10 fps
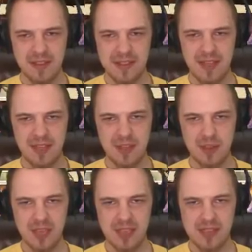You stand
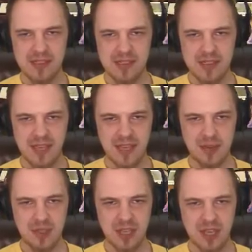no chance. You
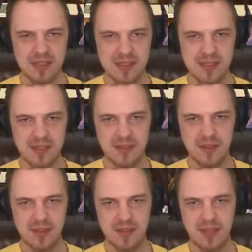stand no chance.
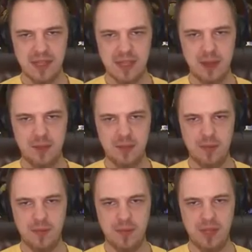Oh.
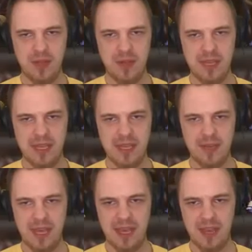Well, they
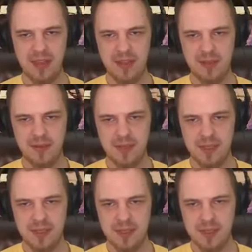killed the Ayla.
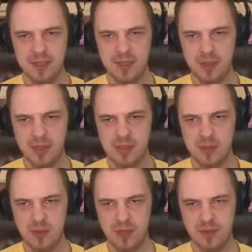So I
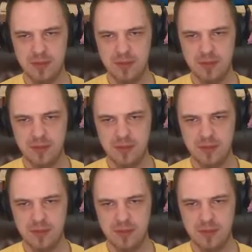guess we're good.